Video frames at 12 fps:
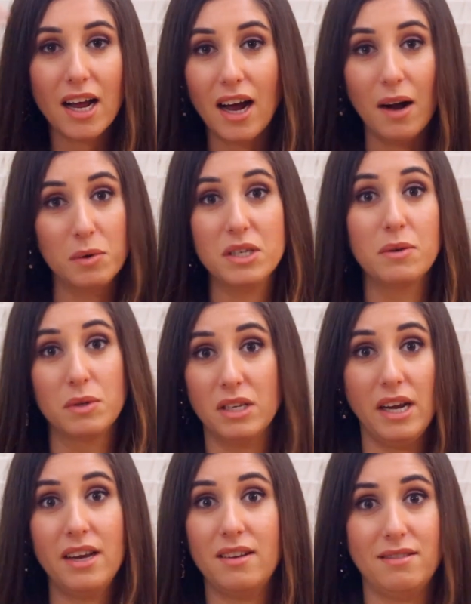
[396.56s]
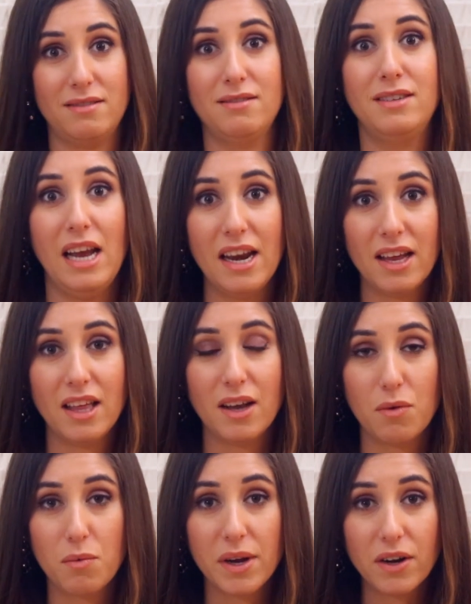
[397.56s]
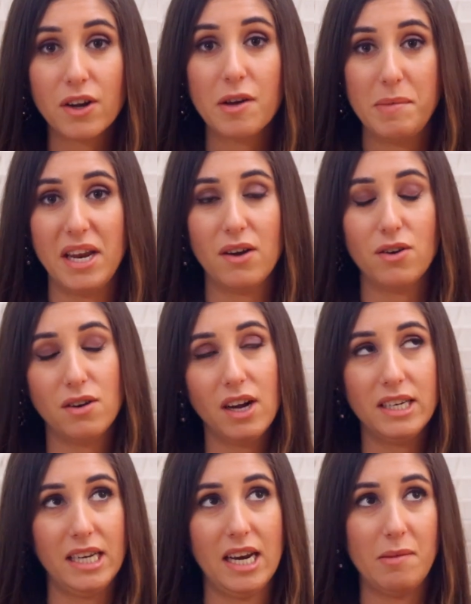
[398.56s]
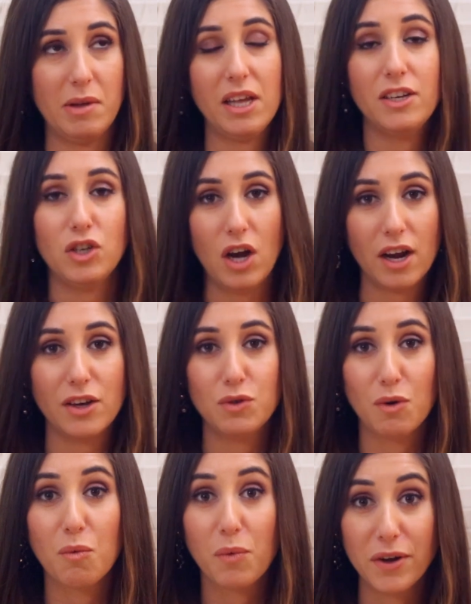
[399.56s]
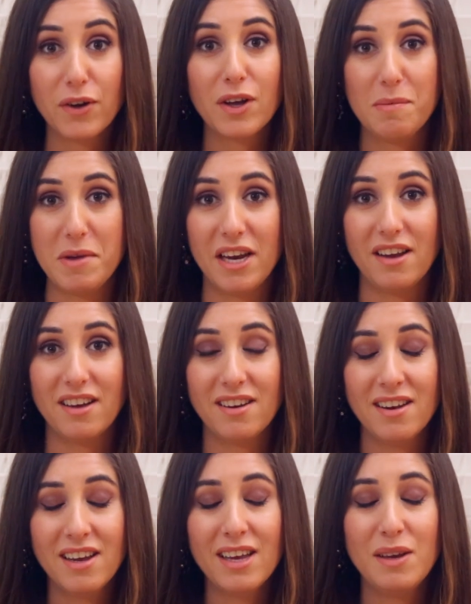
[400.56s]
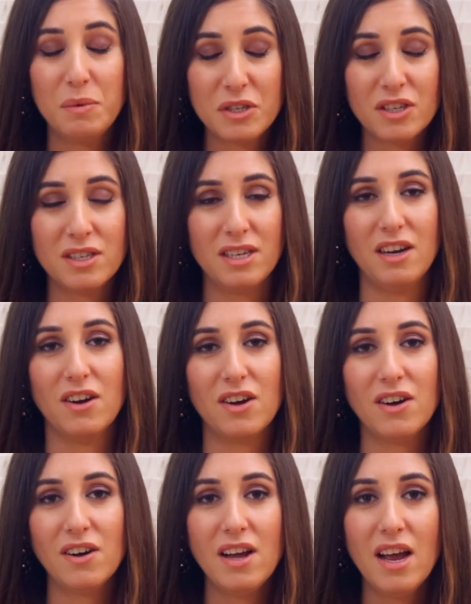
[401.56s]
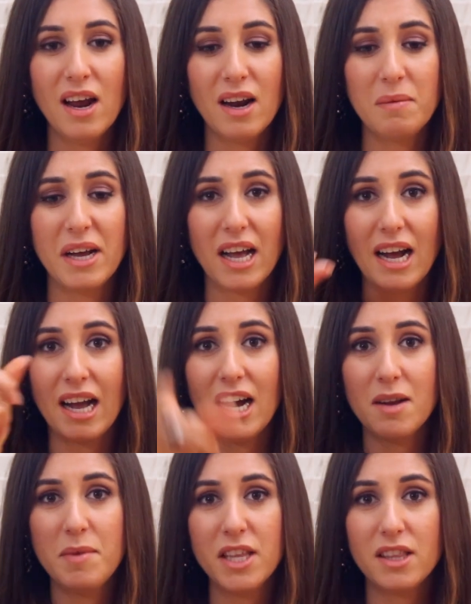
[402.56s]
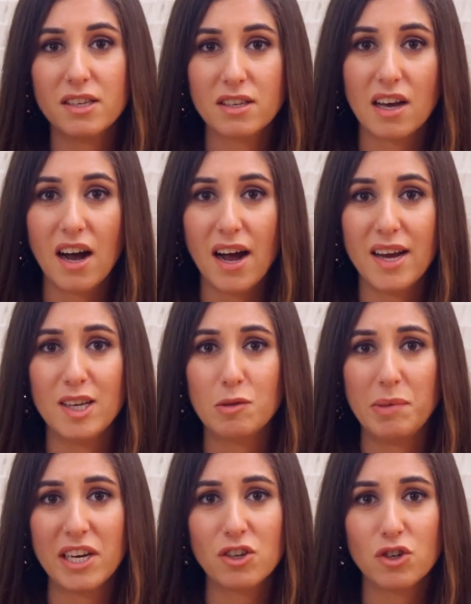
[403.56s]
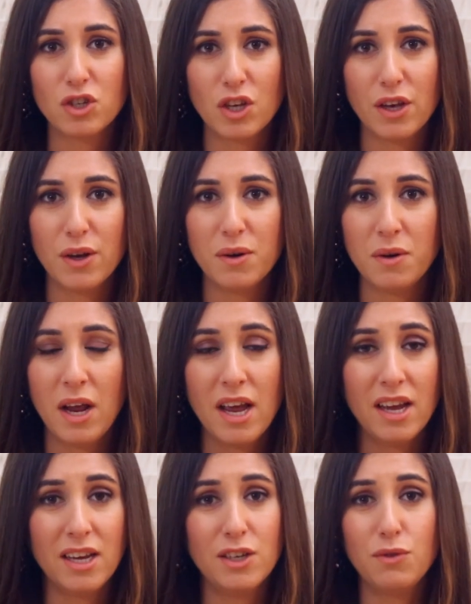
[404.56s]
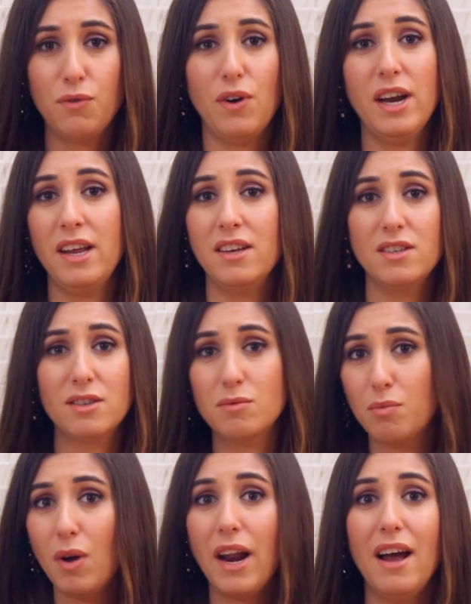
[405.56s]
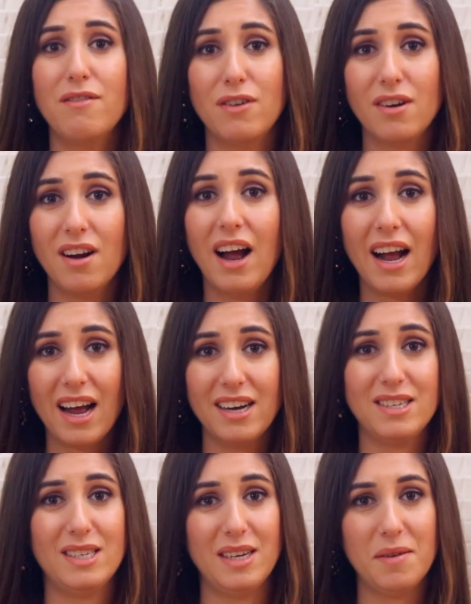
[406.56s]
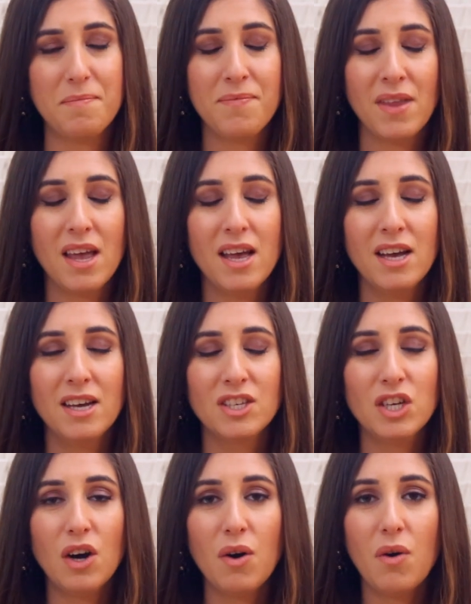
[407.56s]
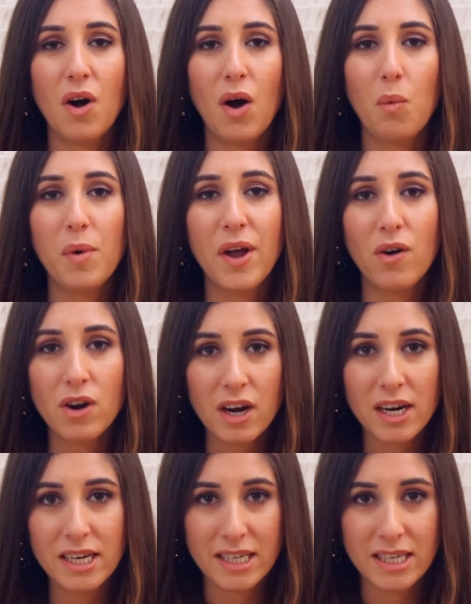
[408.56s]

it was like dating like a real comedian, or not dating, but like talking to a real comedian. He was hysterical. And I'm like, I gotta meet this guy, his picture's cute, he's funny as whatever, I gotta see him. So we go on a